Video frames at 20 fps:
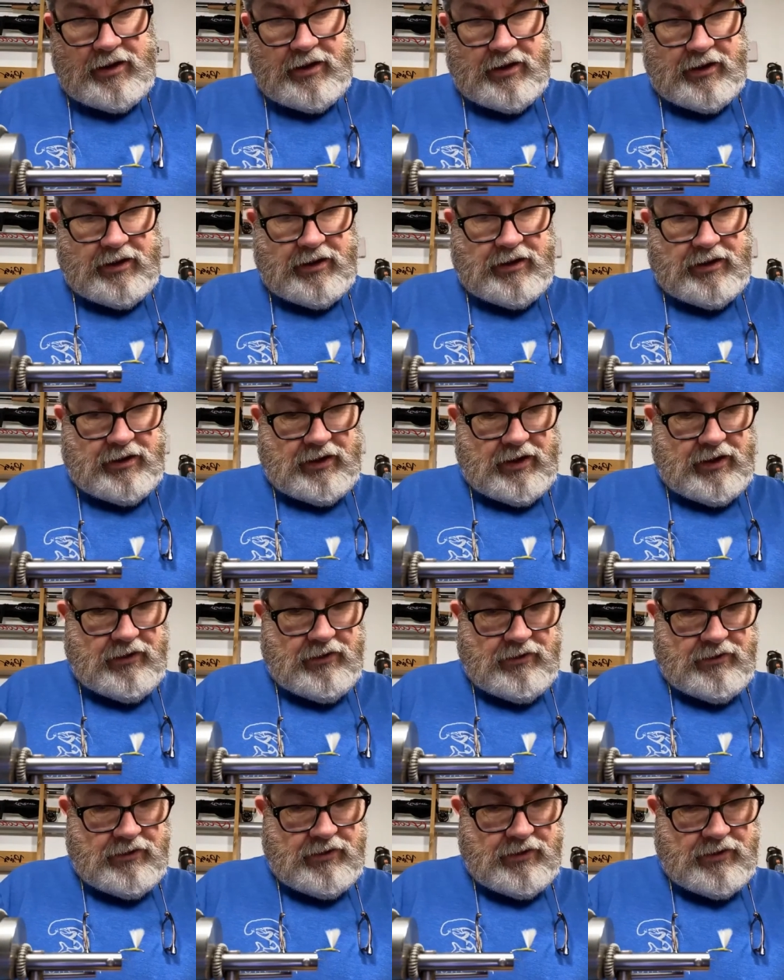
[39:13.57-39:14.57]
Good
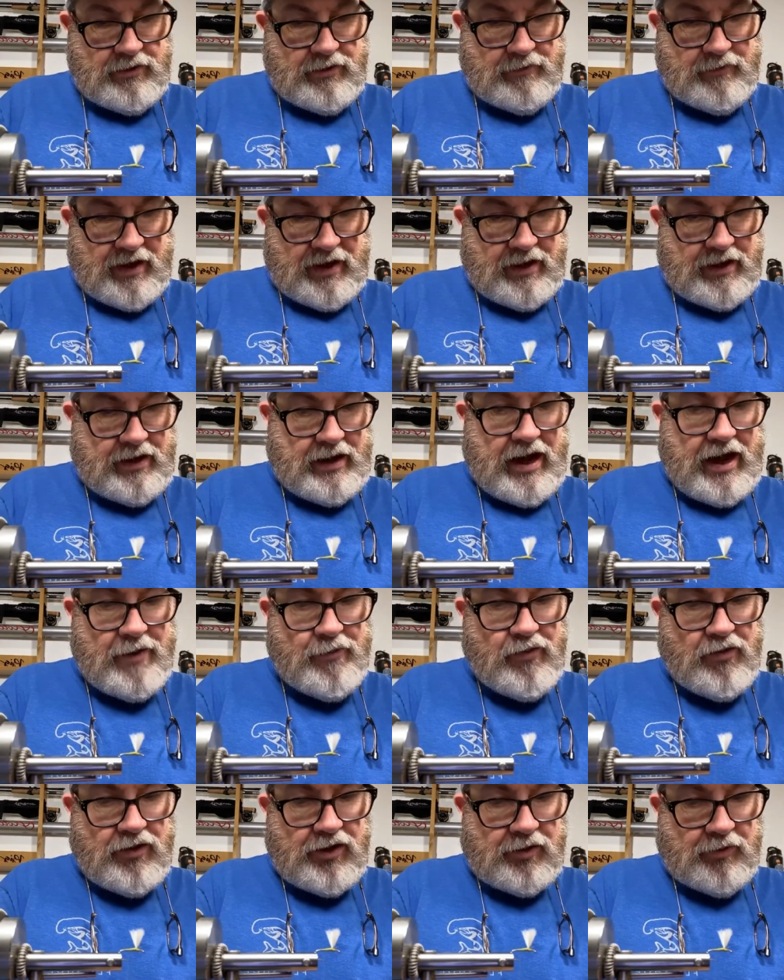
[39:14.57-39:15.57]
deal. My
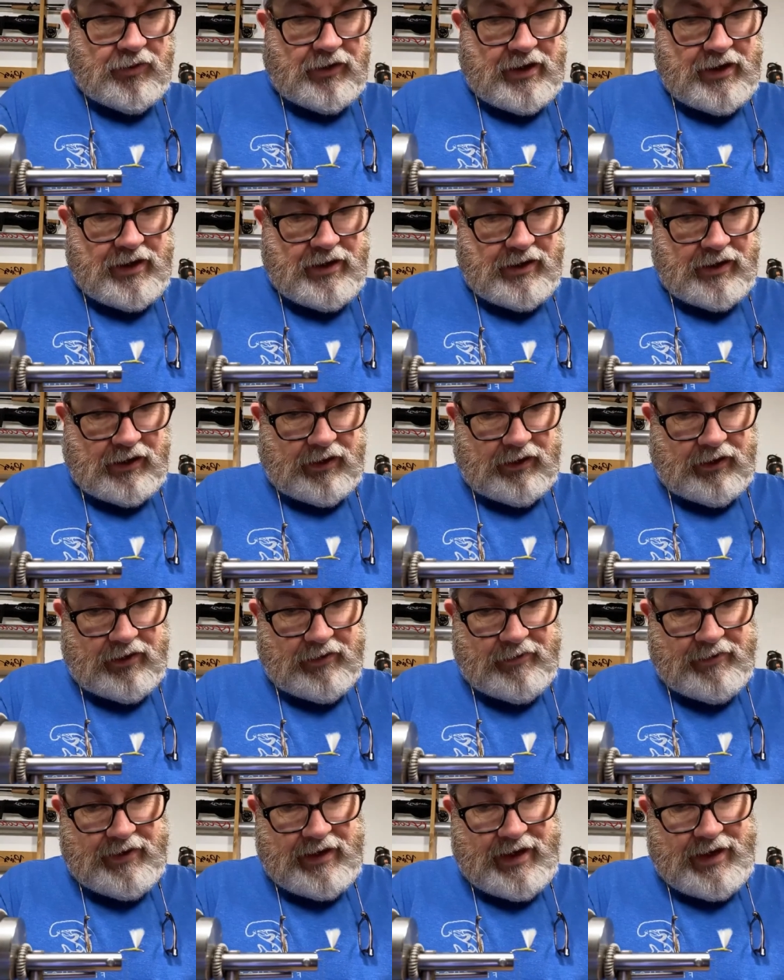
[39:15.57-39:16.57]
Cowboys play here in a
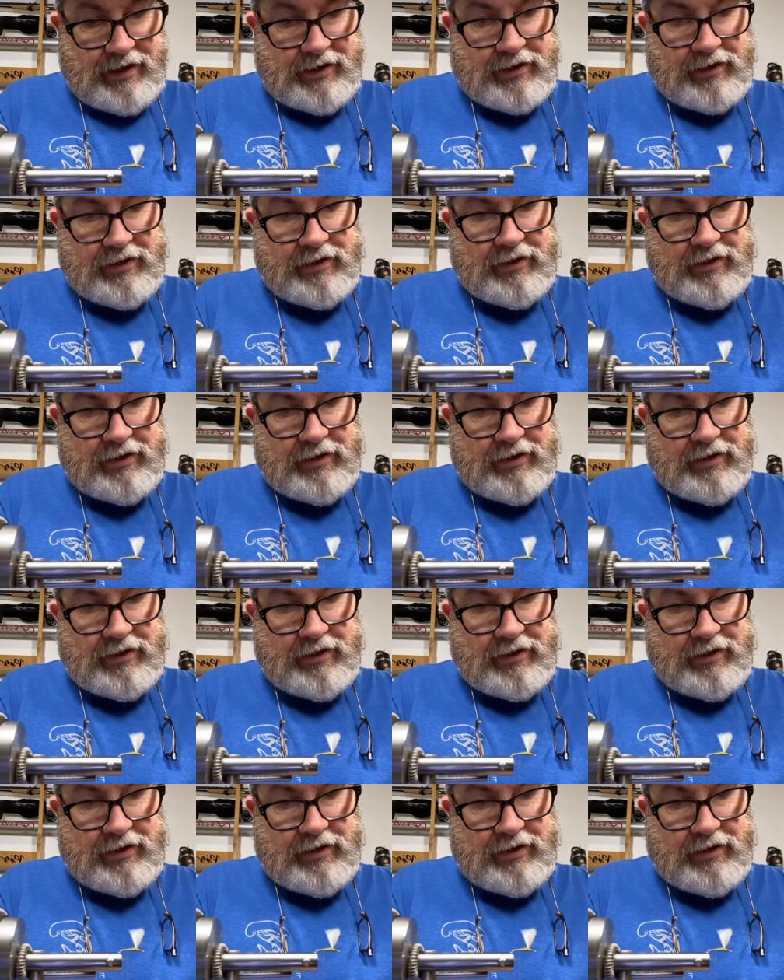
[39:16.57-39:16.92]
little bit.